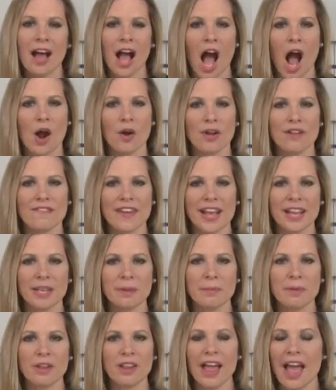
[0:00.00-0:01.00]
are
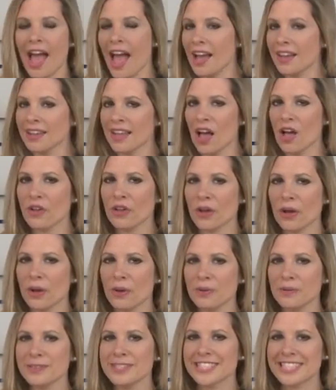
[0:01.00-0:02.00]
available at
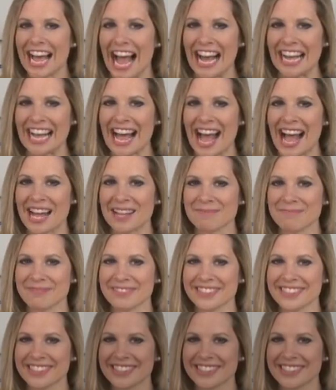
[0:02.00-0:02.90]
galco.com.